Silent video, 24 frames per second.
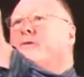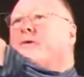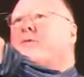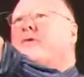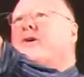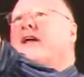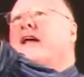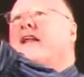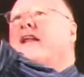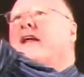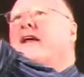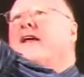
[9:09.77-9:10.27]

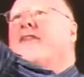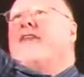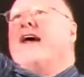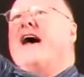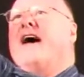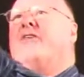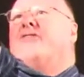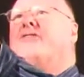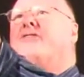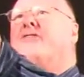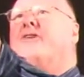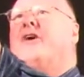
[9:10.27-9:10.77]

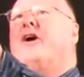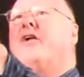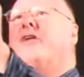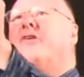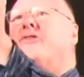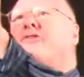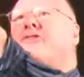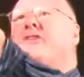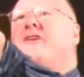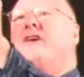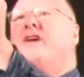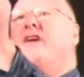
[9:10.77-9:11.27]
$1,000 a
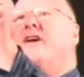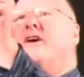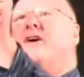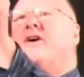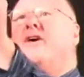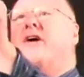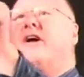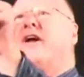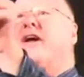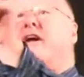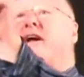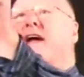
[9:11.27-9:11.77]
year
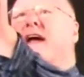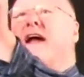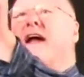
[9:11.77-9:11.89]
every